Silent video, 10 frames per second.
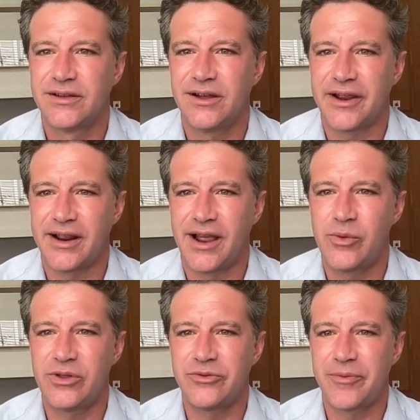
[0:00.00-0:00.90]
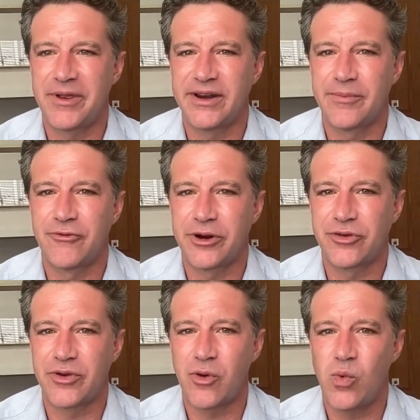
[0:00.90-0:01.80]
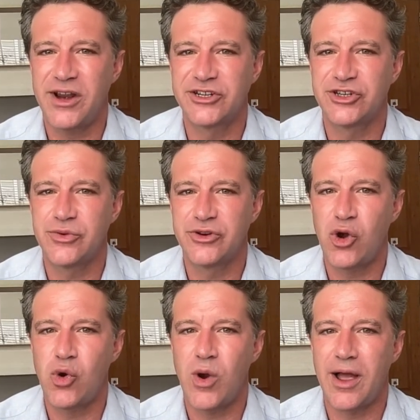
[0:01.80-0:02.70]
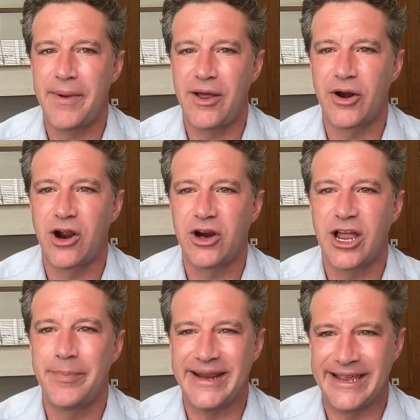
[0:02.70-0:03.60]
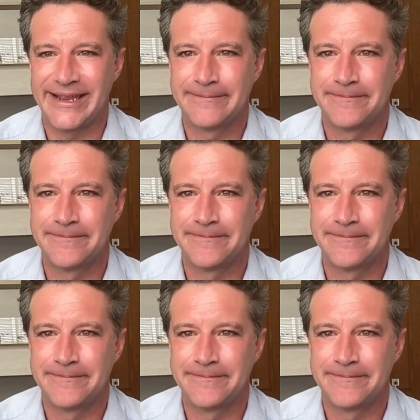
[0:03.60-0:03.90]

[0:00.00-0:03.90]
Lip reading: All right, I will repeat number 43. What do you know about our company?